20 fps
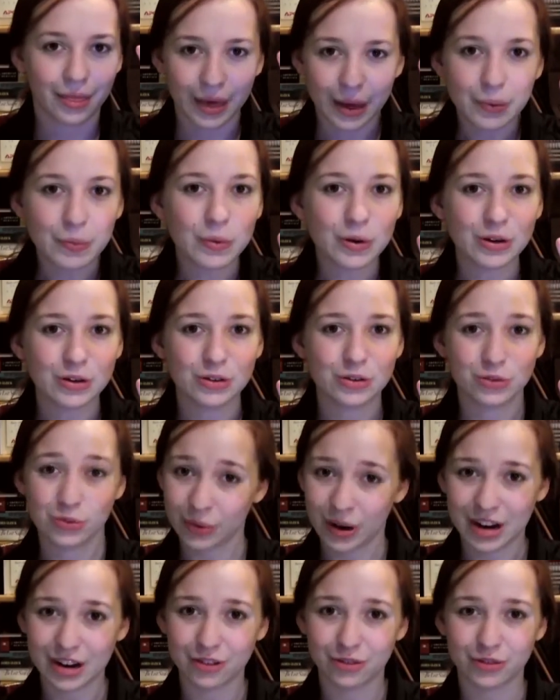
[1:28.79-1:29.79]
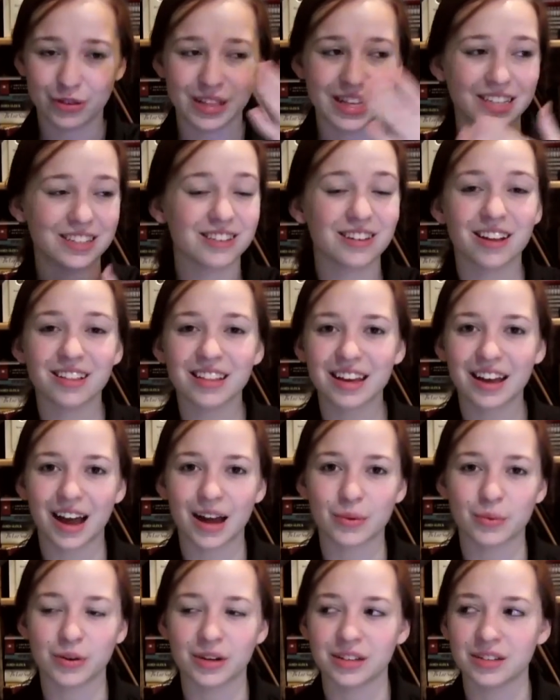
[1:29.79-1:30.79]
They weren't praying for this, not like
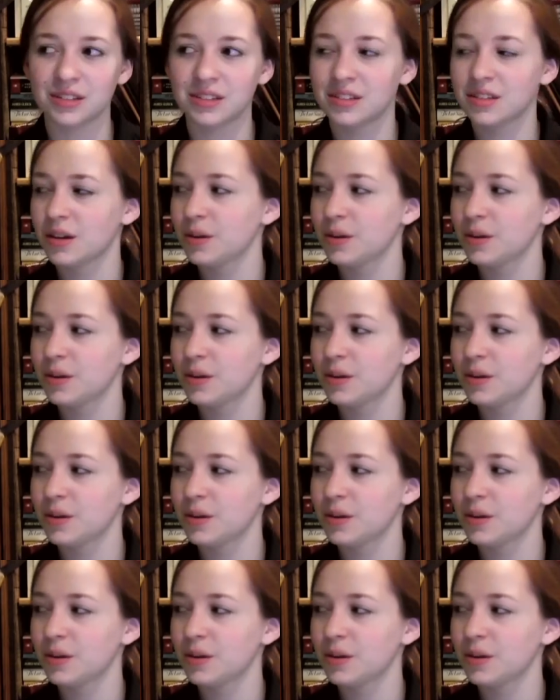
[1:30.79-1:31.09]
I was.